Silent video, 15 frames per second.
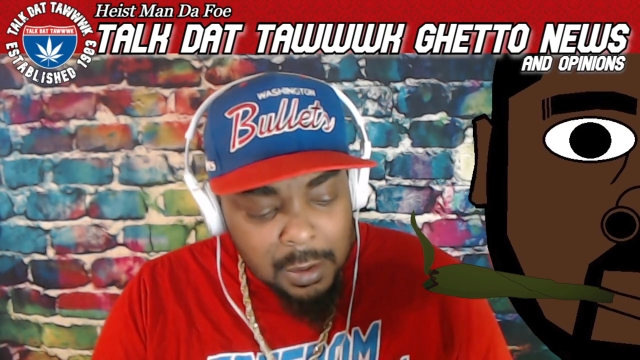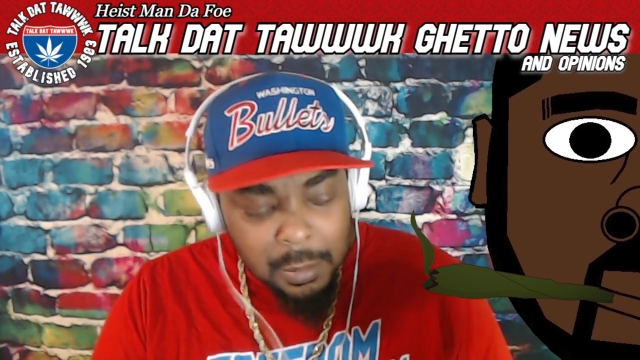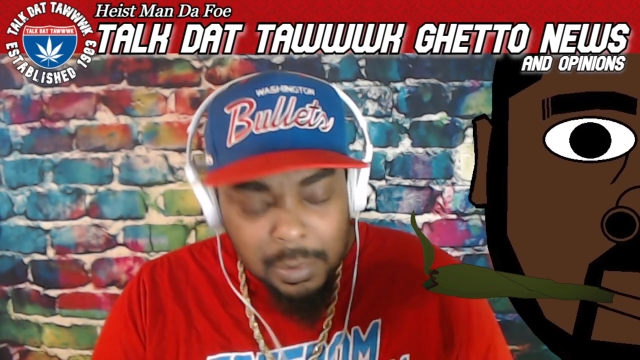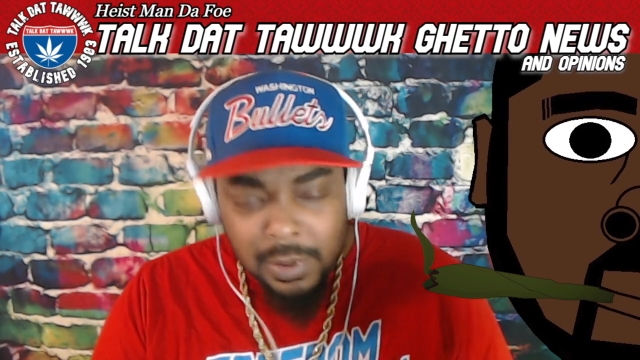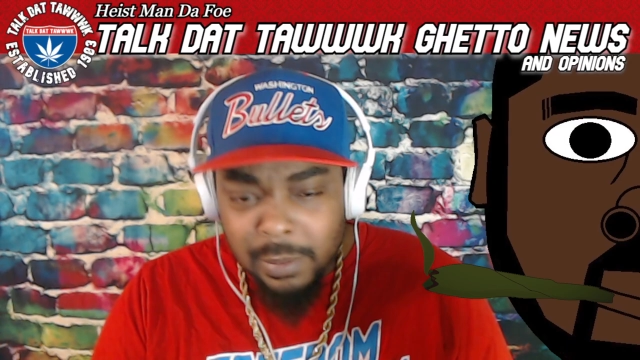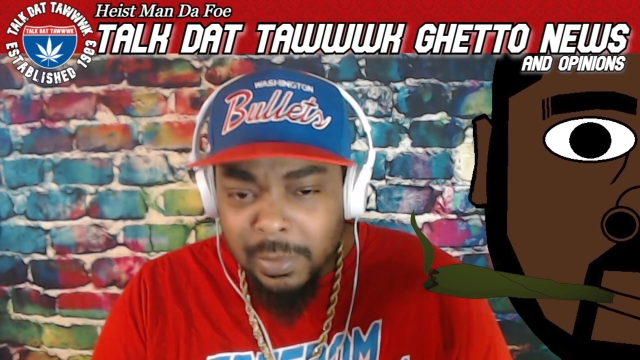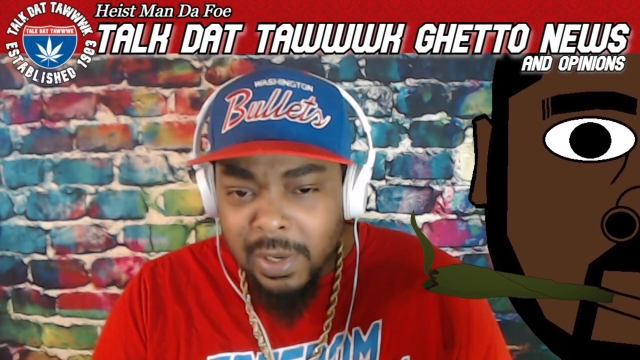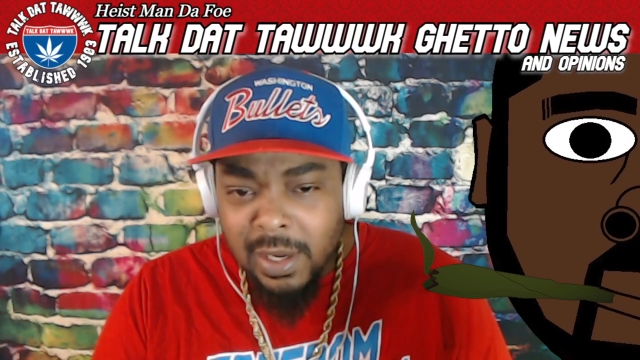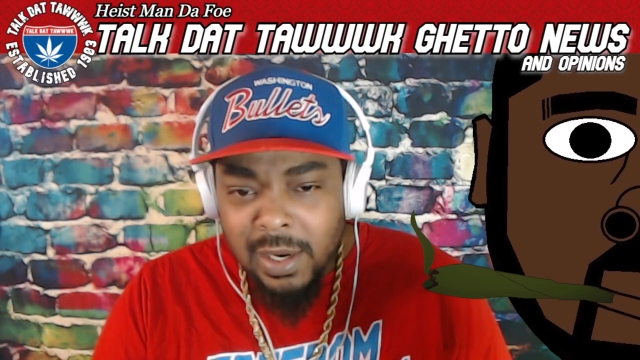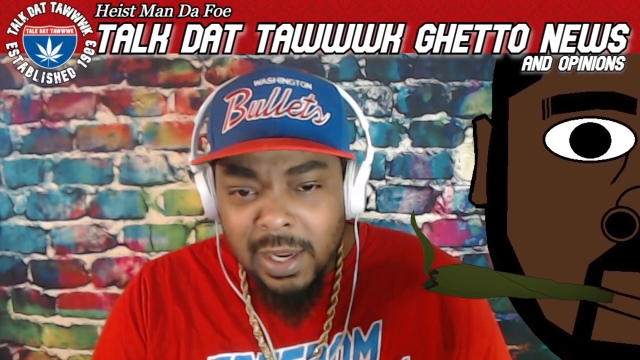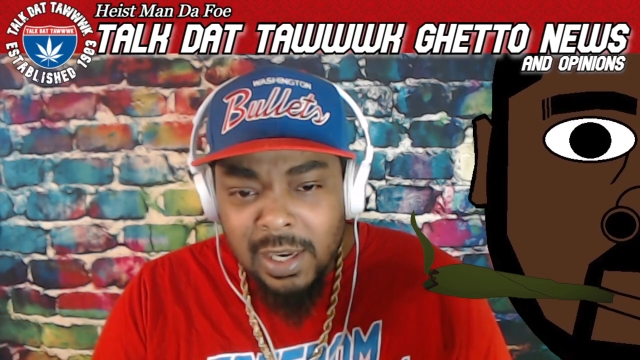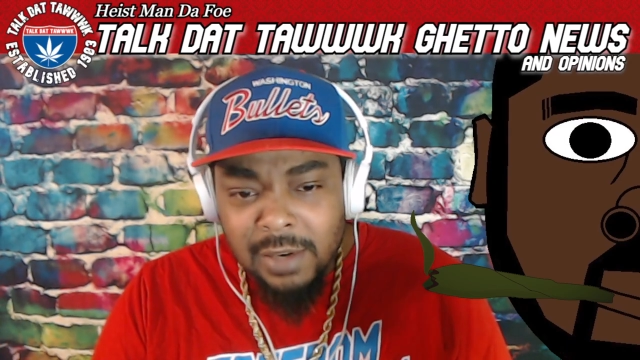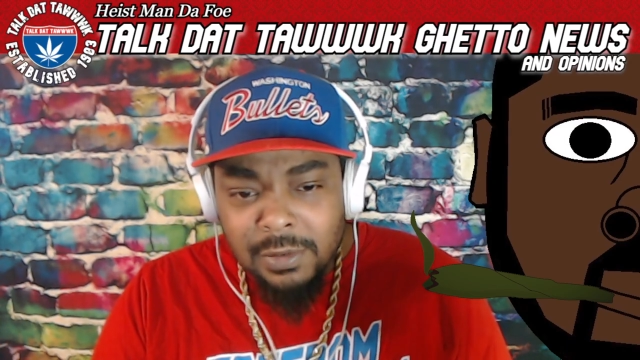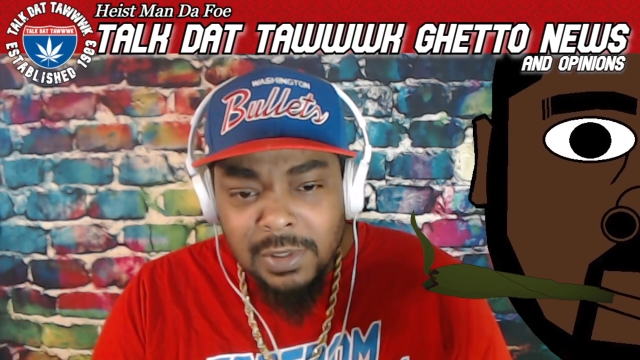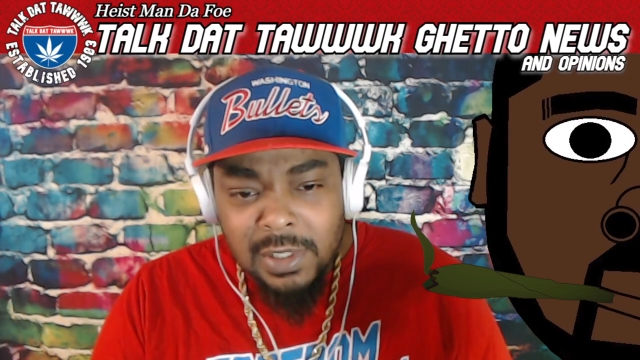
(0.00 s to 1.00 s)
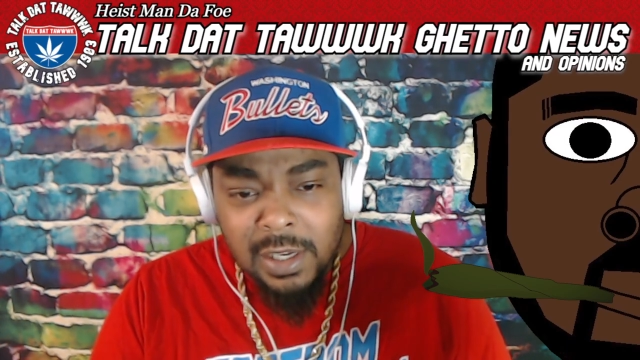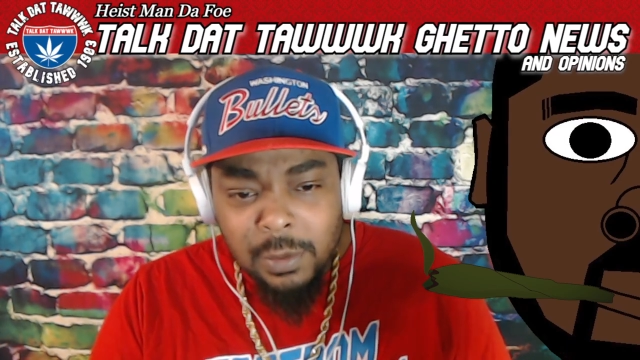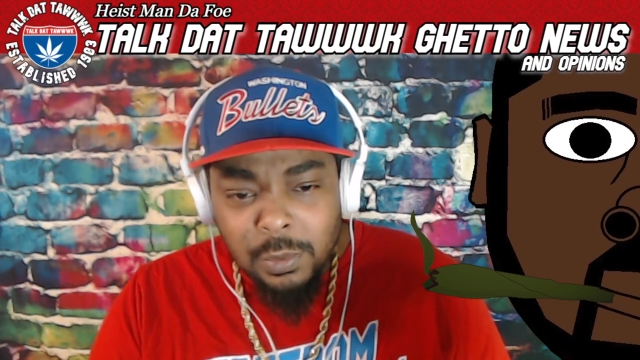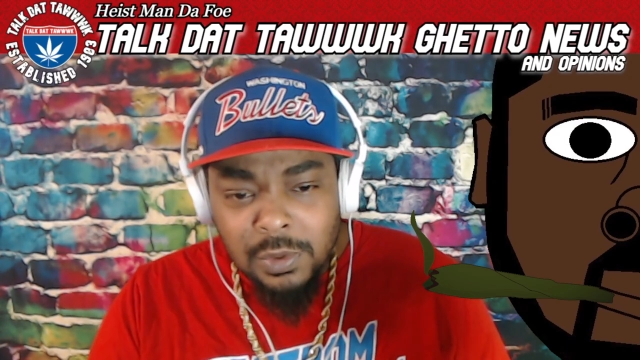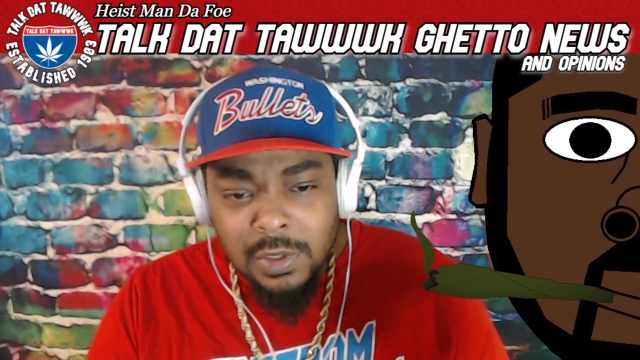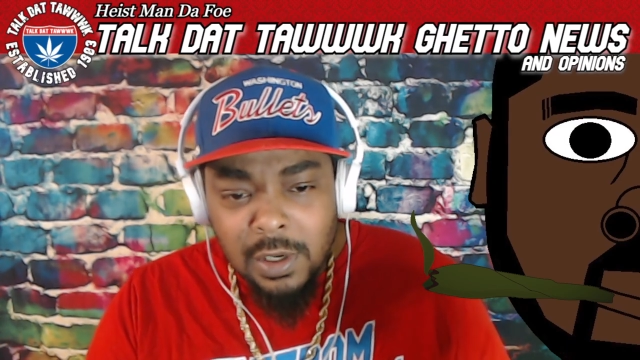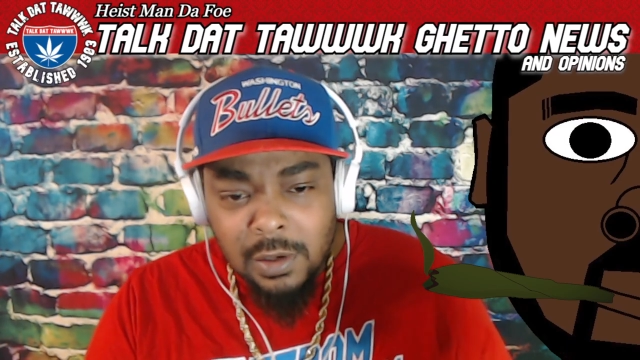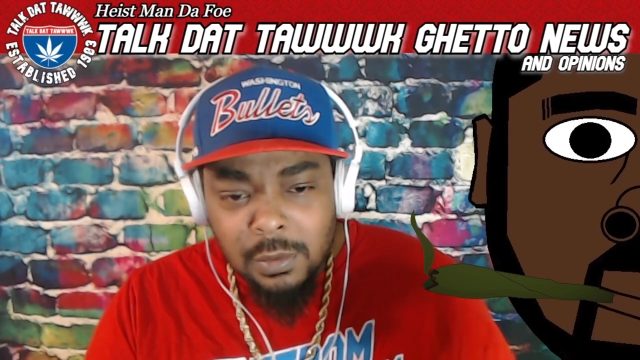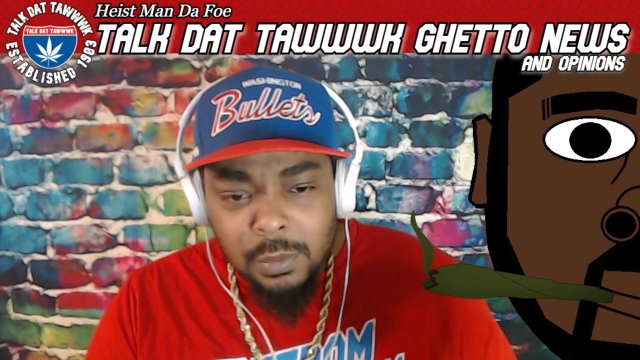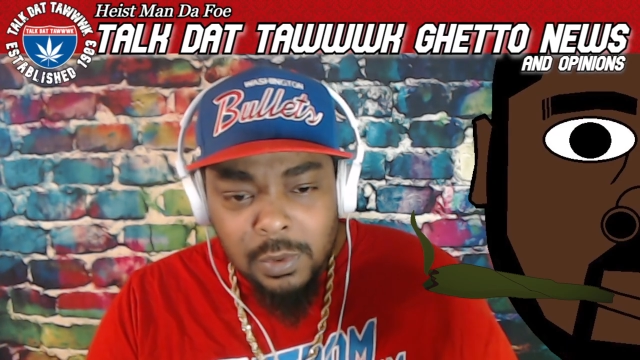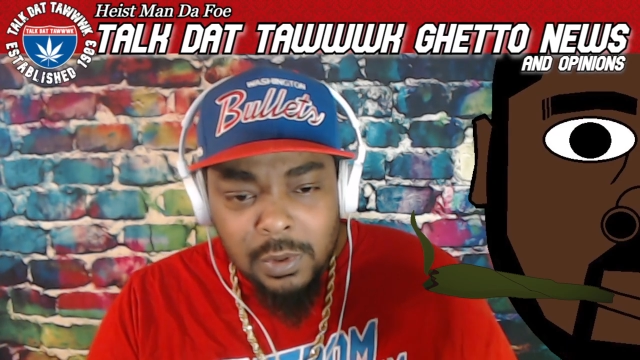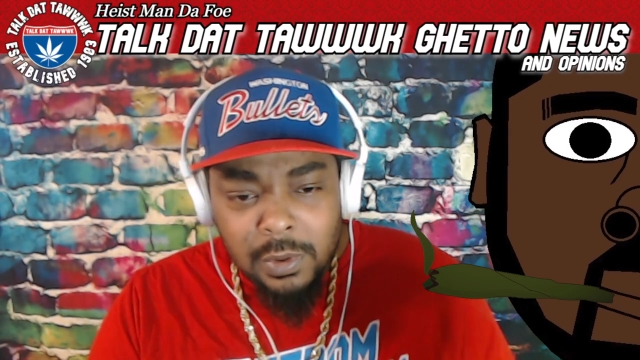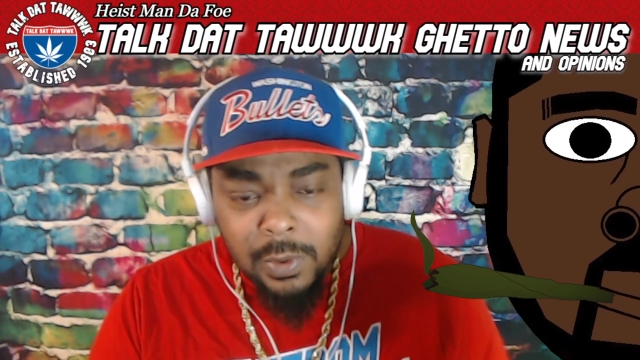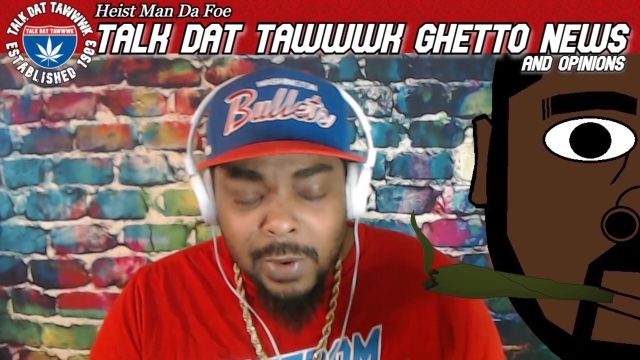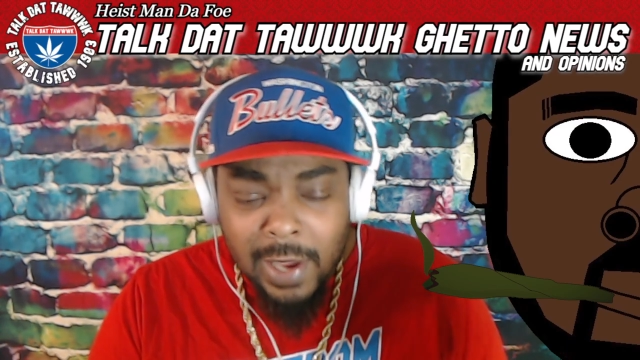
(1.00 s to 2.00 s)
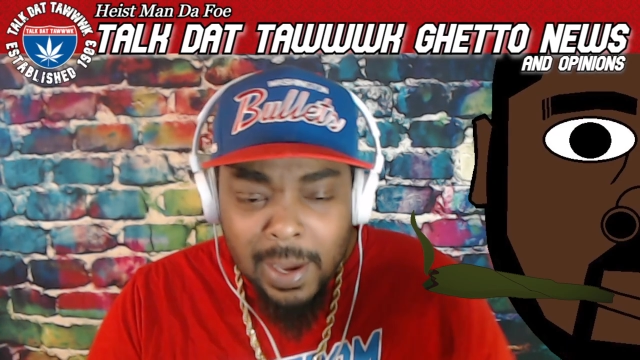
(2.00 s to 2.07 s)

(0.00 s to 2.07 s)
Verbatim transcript: But man, they ain't even saying what's what